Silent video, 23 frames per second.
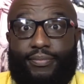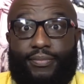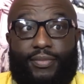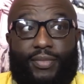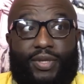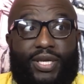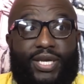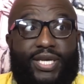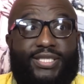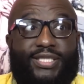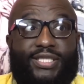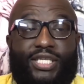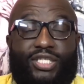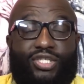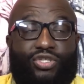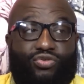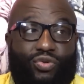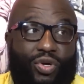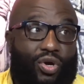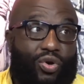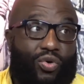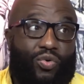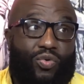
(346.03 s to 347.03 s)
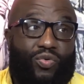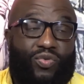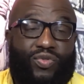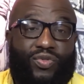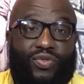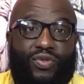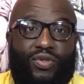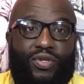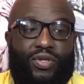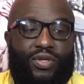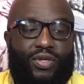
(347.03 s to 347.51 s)
It's the
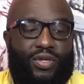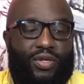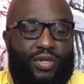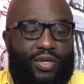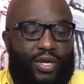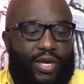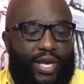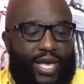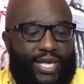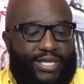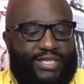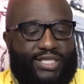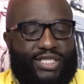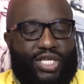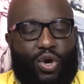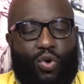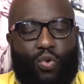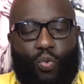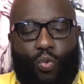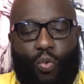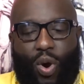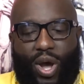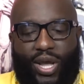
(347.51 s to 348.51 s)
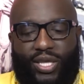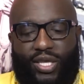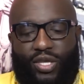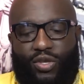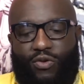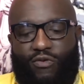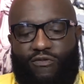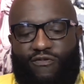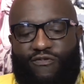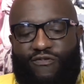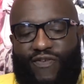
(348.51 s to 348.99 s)
truth. And so what
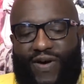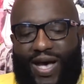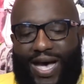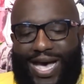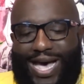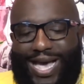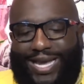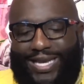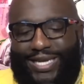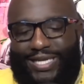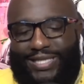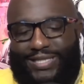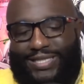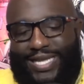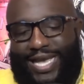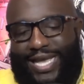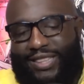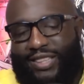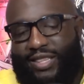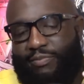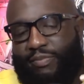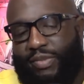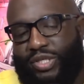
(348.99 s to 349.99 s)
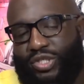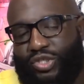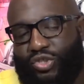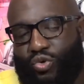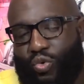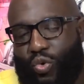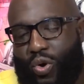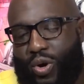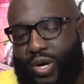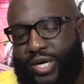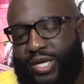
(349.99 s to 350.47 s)
you find is that the
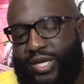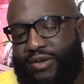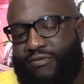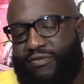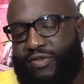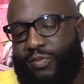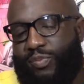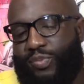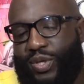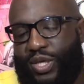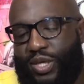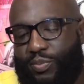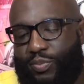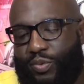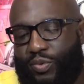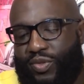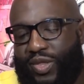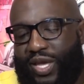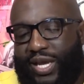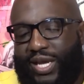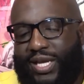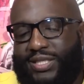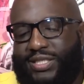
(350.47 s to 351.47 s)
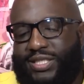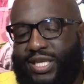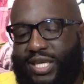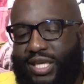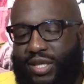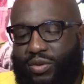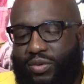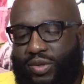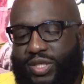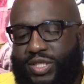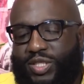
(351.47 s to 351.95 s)
majority of the people that
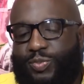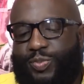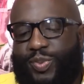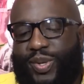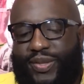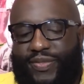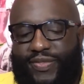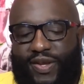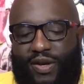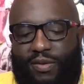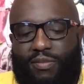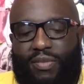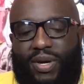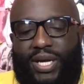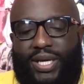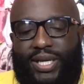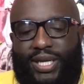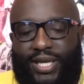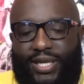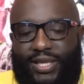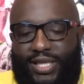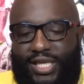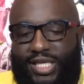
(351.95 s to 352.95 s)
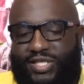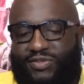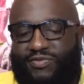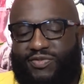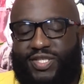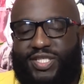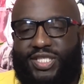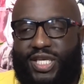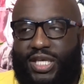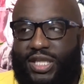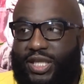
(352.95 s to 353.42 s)
continue to spend their money in these
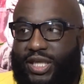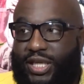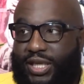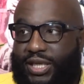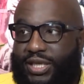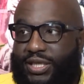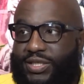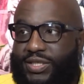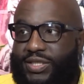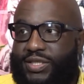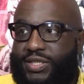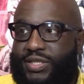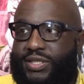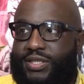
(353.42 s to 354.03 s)
facilities